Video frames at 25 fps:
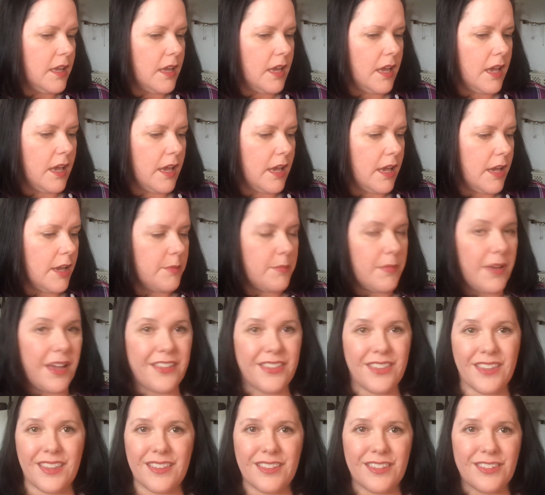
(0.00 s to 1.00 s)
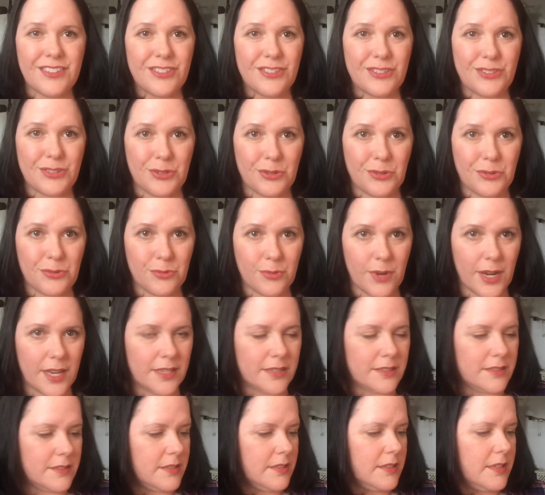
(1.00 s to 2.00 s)
I think this is
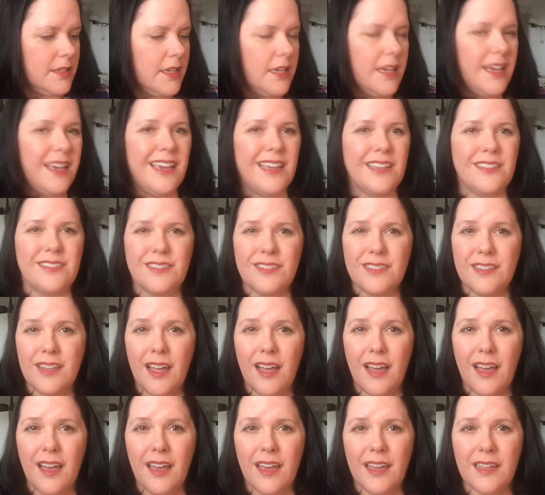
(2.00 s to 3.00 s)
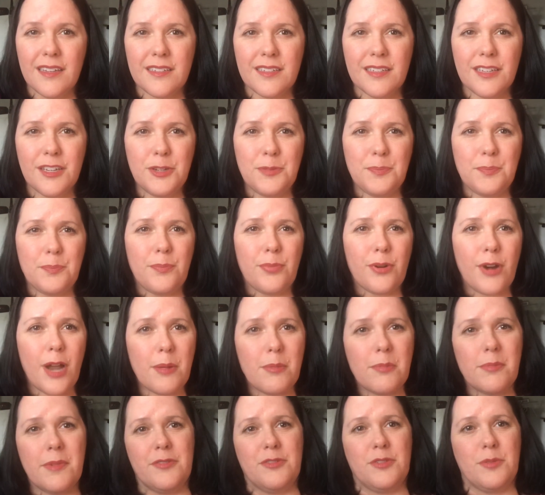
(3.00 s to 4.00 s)
great. It's not
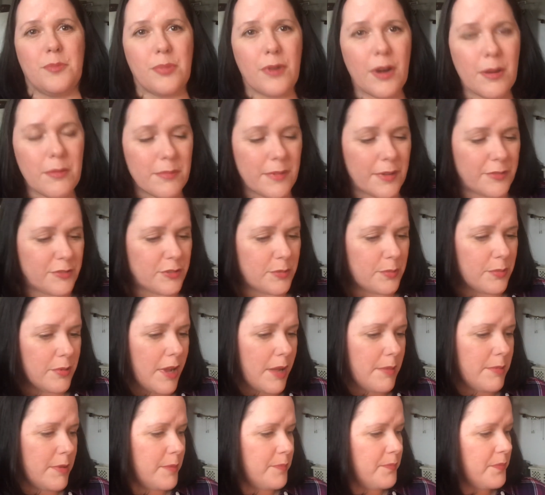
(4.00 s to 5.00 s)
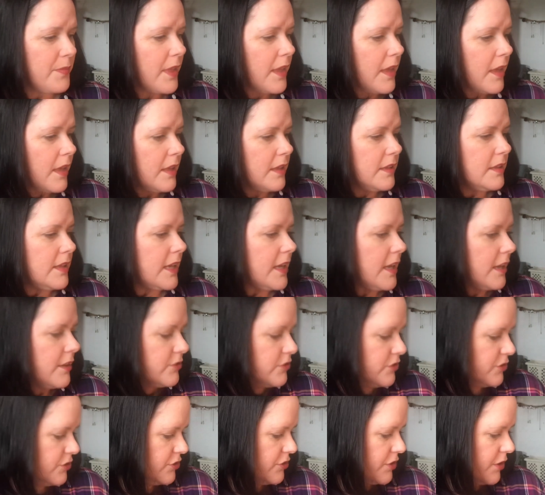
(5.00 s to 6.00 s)
problem after problem after problem. Like, I'll
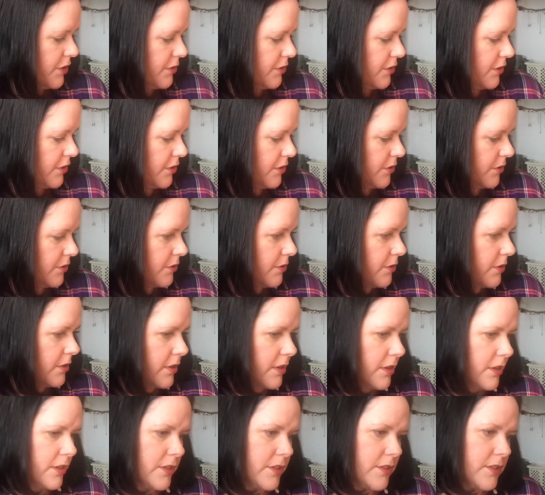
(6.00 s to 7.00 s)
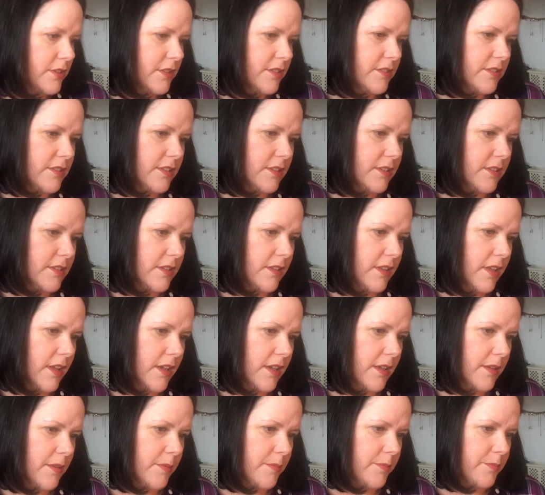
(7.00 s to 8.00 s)
just show you. This is
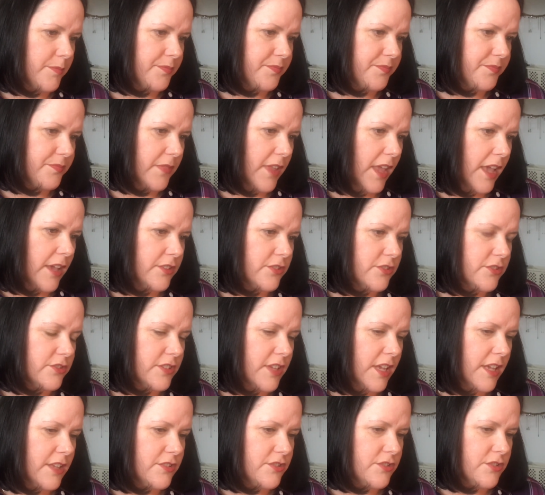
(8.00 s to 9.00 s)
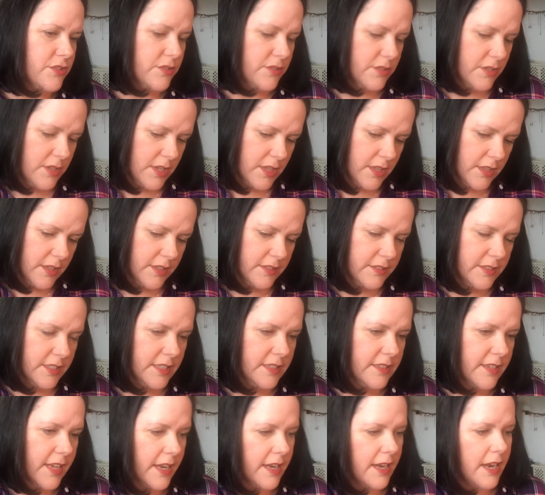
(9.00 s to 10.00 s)
exercise, let's see,
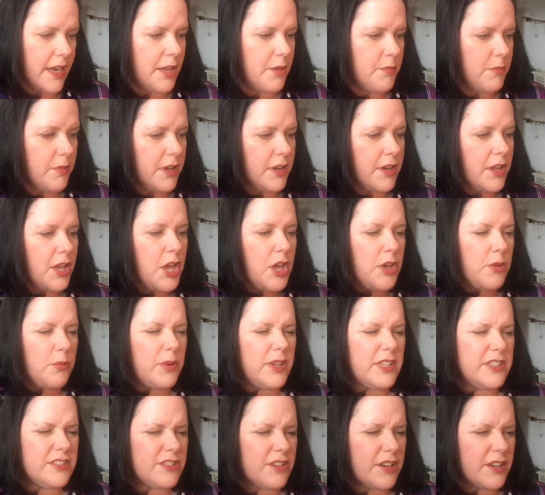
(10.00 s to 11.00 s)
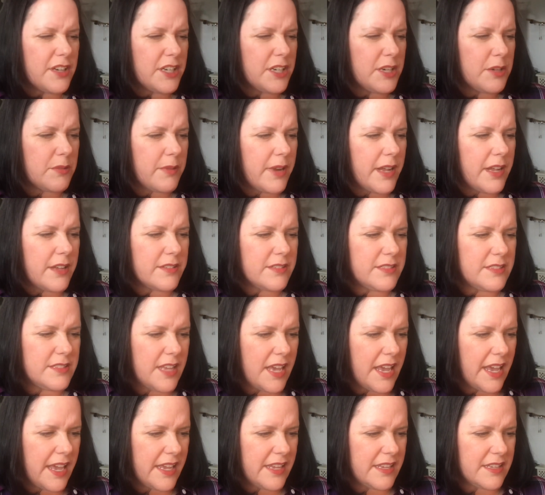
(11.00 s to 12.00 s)
day 91. We started around
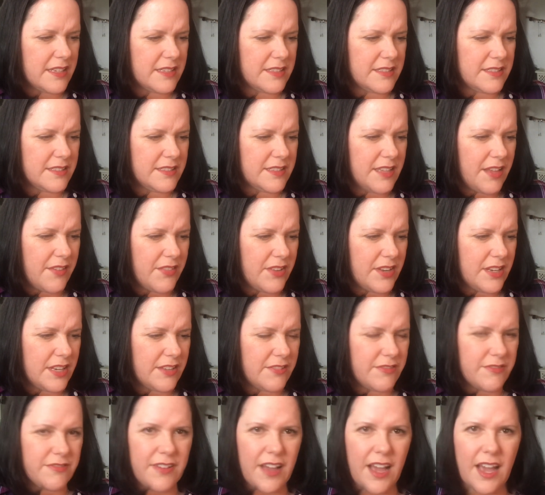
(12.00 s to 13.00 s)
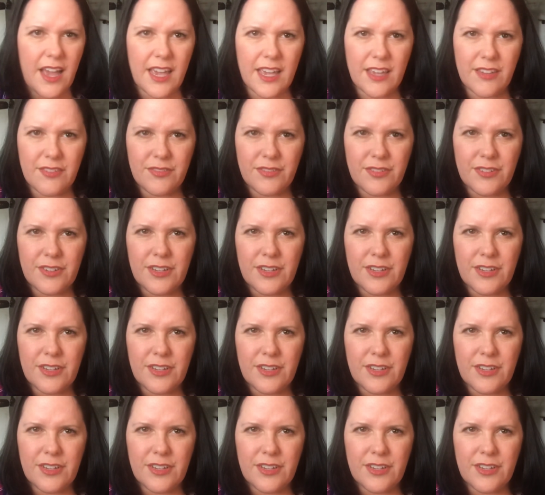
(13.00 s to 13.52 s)
day 75.